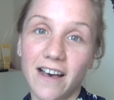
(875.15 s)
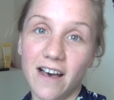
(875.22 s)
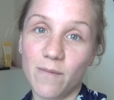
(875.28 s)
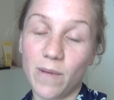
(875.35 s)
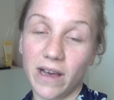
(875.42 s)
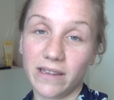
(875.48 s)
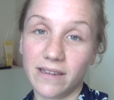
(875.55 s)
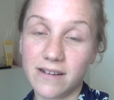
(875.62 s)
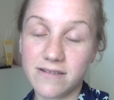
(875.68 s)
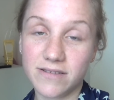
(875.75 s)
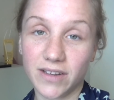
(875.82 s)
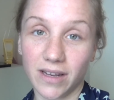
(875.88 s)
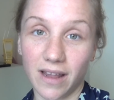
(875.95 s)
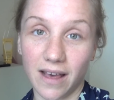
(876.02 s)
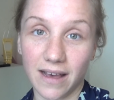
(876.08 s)
I
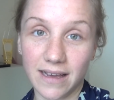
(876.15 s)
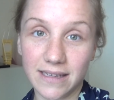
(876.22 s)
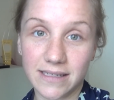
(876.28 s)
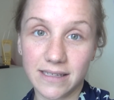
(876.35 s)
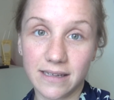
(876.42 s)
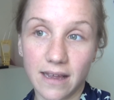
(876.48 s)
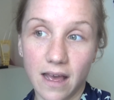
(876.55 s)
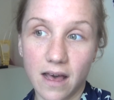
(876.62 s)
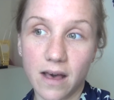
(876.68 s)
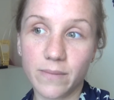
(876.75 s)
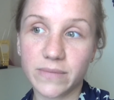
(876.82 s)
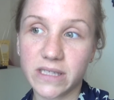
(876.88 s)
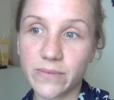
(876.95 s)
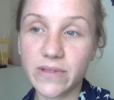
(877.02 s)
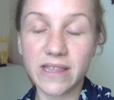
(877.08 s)
learned a lot.
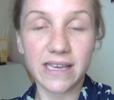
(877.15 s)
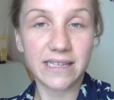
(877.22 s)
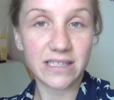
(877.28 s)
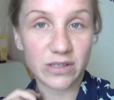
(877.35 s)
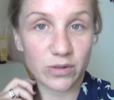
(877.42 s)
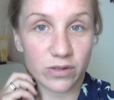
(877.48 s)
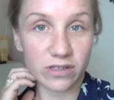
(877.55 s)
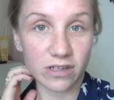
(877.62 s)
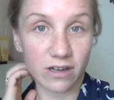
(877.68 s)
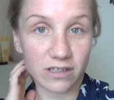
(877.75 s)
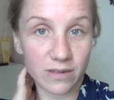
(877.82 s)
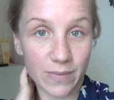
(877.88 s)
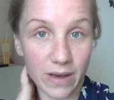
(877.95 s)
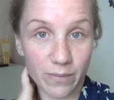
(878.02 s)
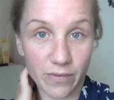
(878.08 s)
Some of the things I sort of
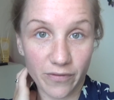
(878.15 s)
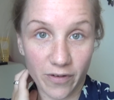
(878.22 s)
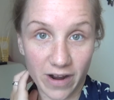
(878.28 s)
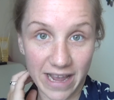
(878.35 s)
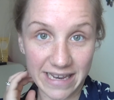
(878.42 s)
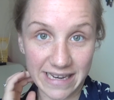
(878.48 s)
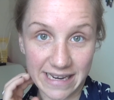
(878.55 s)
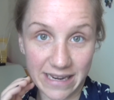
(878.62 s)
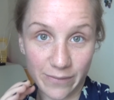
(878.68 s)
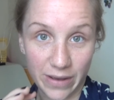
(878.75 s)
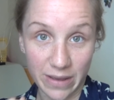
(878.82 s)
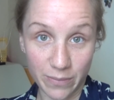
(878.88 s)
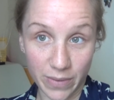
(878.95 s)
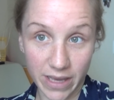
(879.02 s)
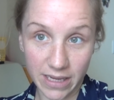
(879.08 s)
talked about beforehand
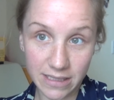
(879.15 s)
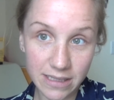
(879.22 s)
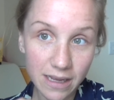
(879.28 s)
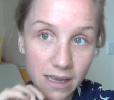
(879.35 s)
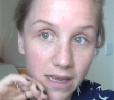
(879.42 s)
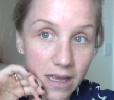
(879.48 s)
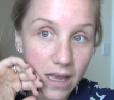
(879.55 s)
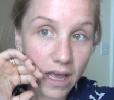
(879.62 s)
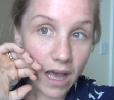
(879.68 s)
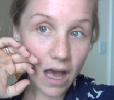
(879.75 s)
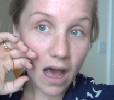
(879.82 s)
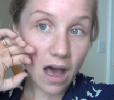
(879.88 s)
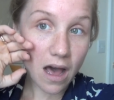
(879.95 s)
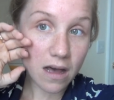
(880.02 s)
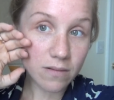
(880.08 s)
anyway, but
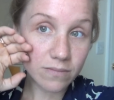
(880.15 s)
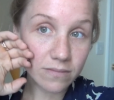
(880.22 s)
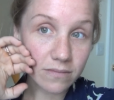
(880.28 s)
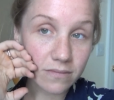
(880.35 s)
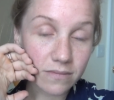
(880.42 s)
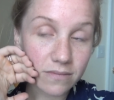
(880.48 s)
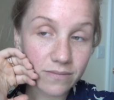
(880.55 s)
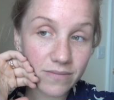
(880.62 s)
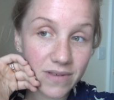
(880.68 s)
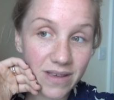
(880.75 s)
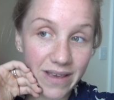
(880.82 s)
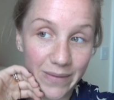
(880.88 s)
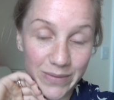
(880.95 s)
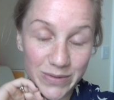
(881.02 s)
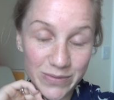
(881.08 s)

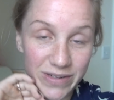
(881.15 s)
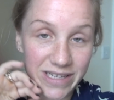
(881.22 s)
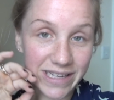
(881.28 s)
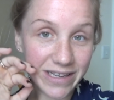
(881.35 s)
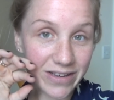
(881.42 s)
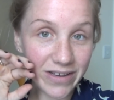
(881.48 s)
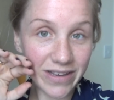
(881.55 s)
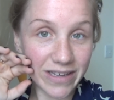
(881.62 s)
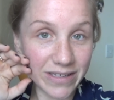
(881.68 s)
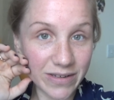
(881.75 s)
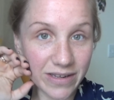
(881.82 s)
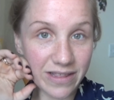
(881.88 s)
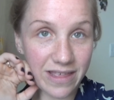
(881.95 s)
it was really good.